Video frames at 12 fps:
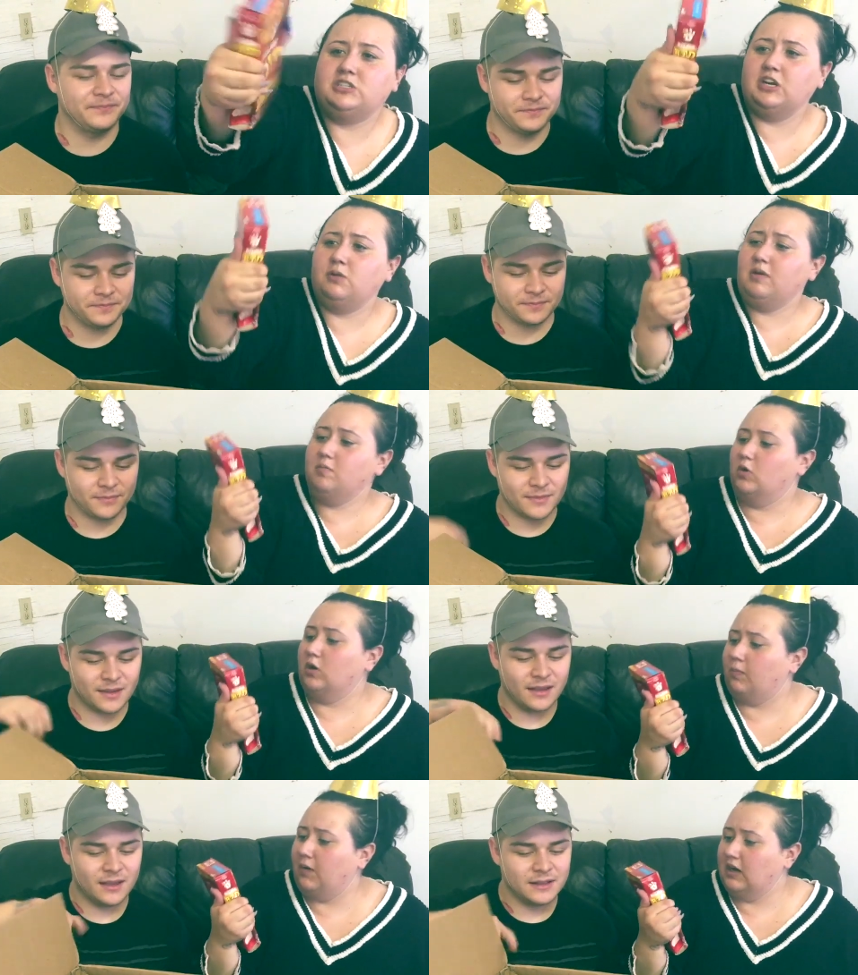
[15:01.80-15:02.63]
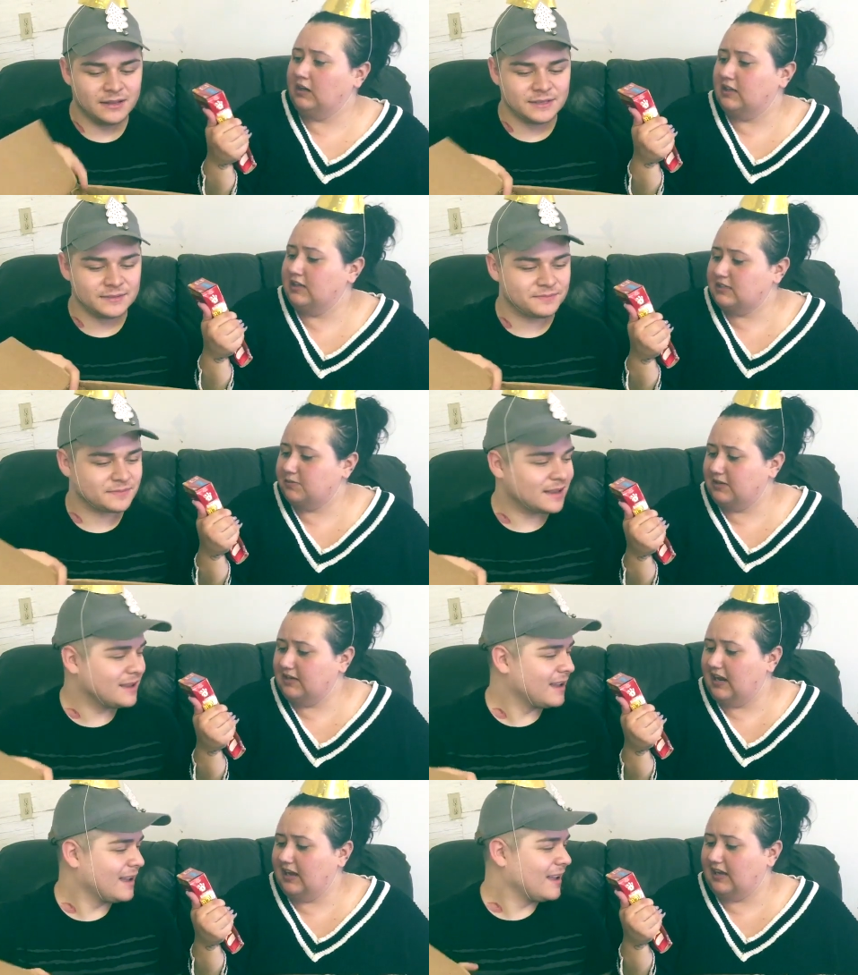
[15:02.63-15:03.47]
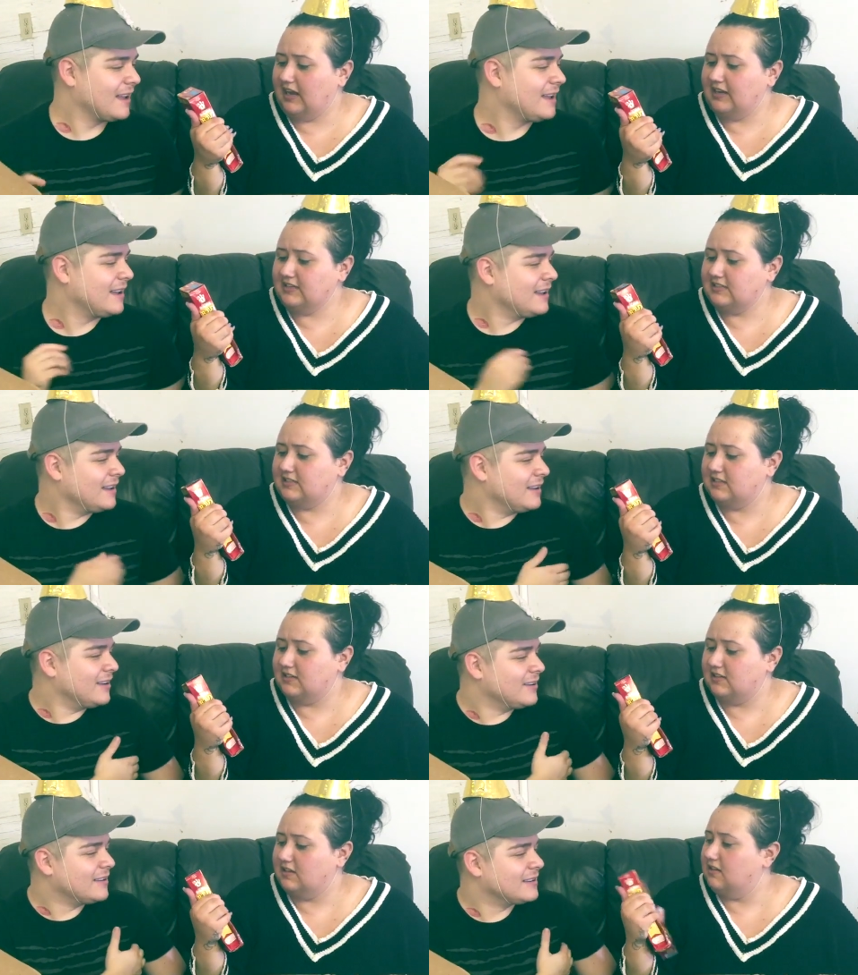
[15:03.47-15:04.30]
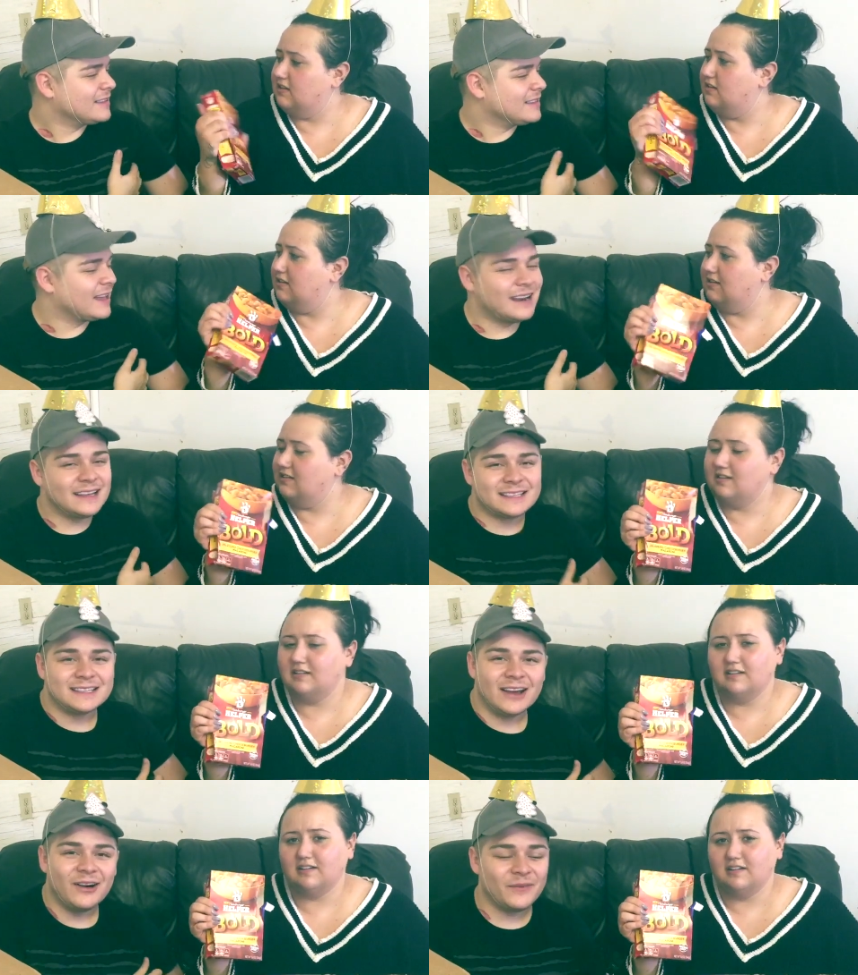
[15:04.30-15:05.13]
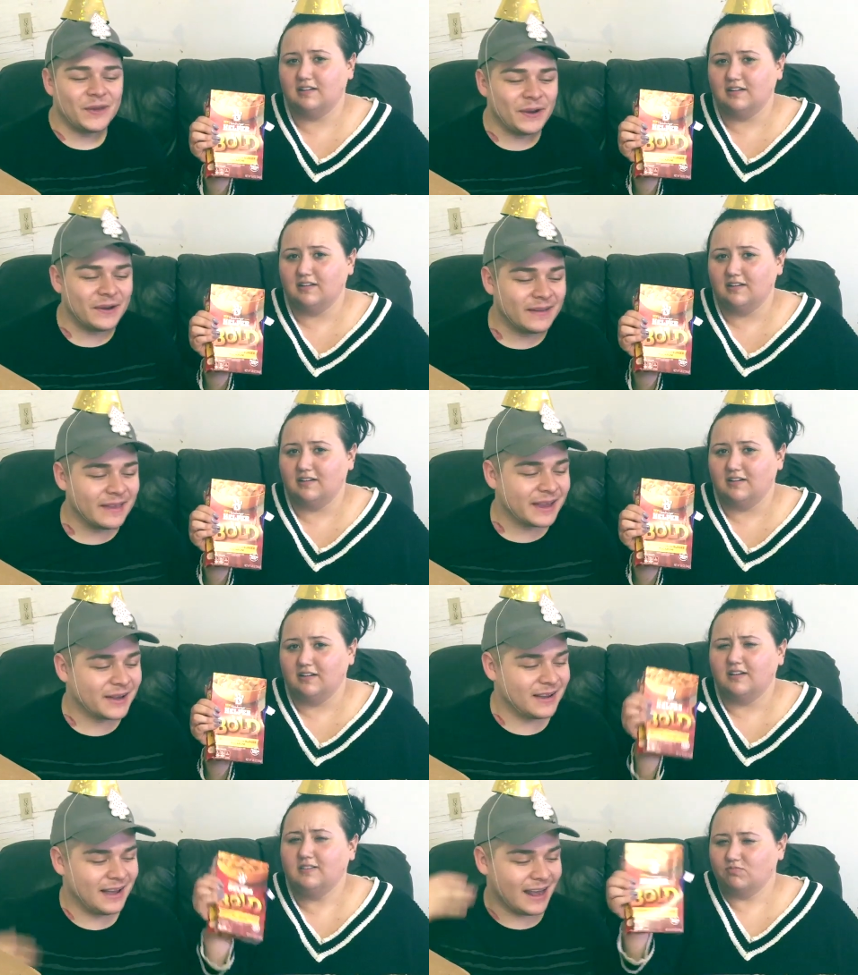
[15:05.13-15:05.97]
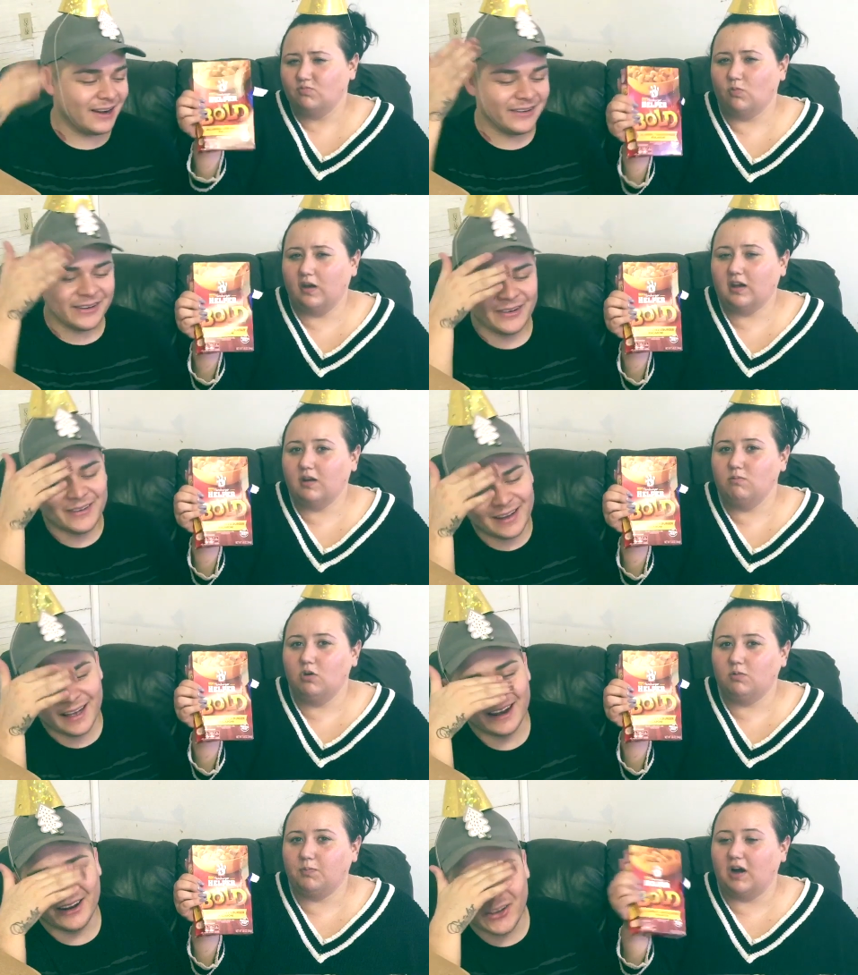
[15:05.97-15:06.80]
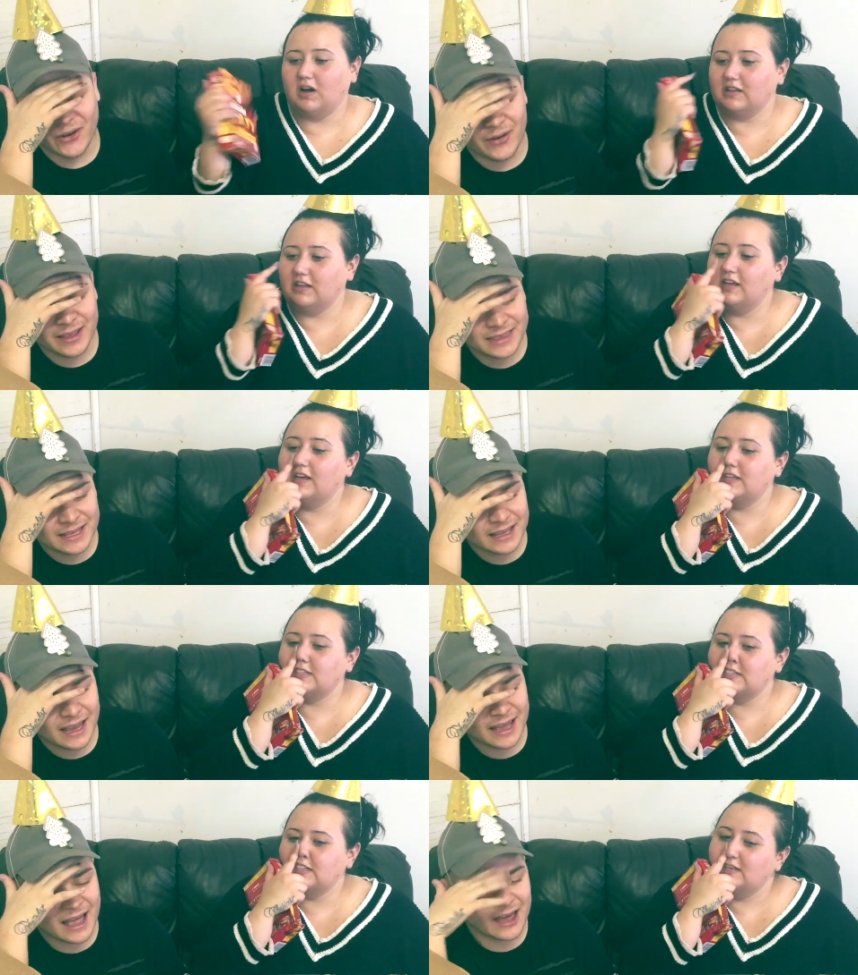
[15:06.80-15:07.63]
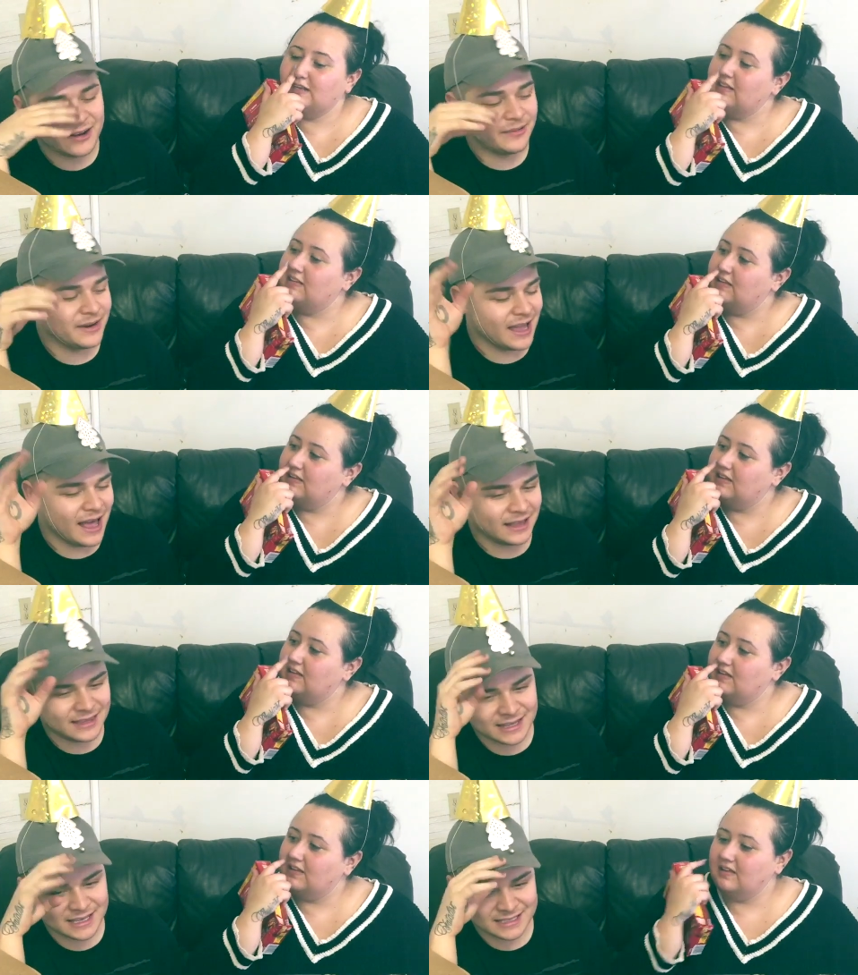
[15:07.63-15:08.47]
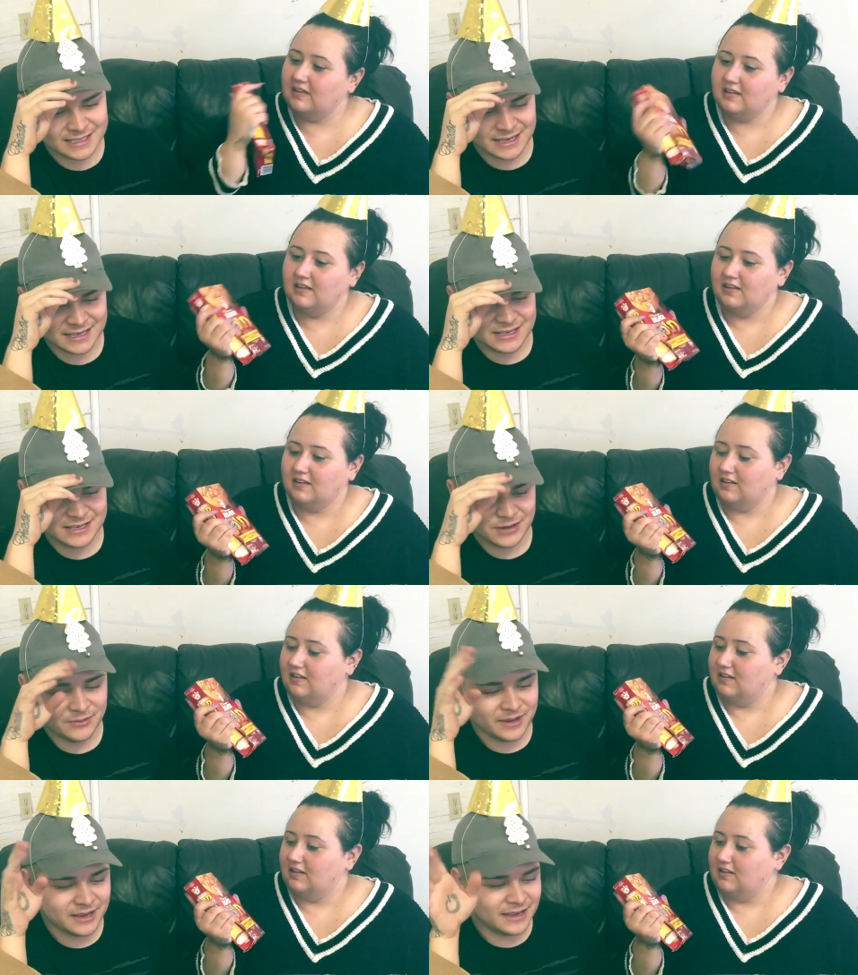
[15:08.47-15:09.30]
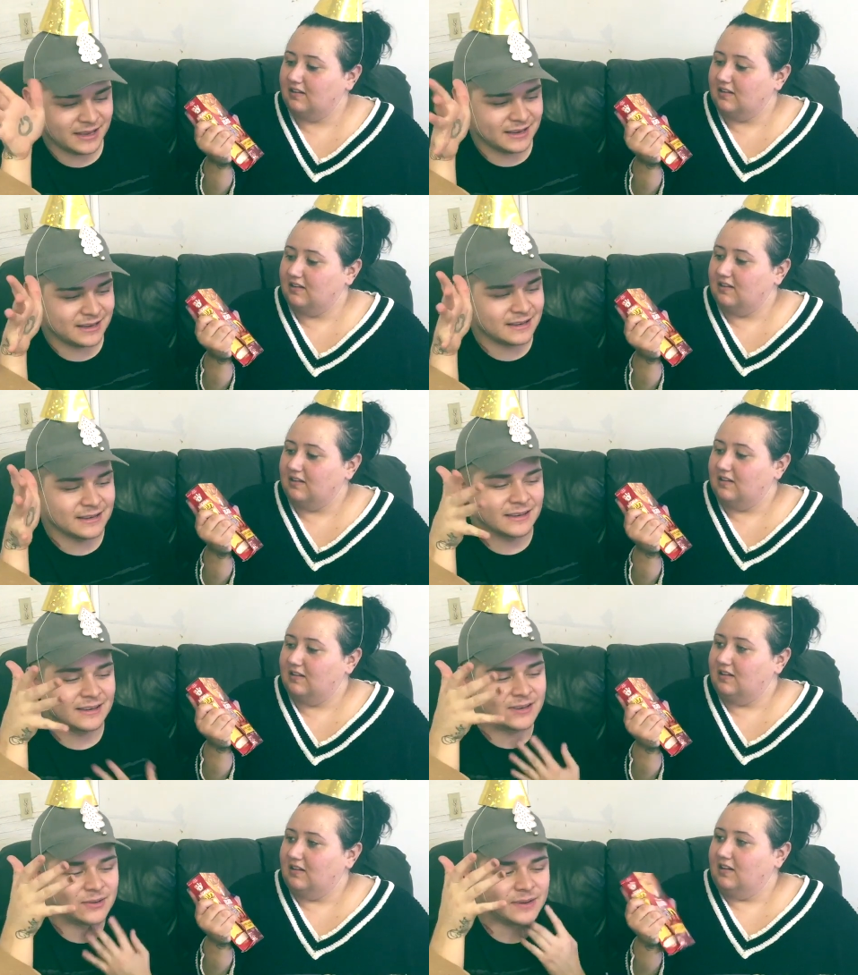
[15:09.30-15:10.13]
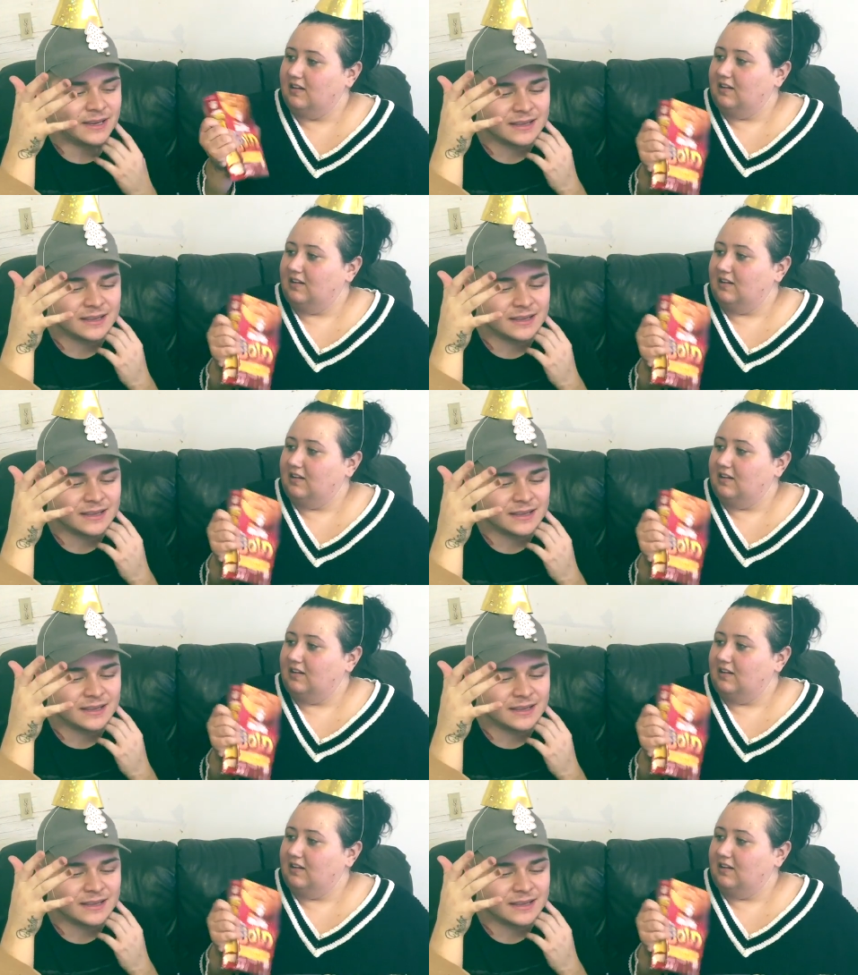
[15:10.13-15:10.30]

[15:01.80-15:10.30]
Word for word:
Speaker 1: Should we mukbang this one night, guys?
Speaker 2: Let us know if you like.
Speaker 1: I don't
Speaker 2: know what to like. How to react to this? Like, do we do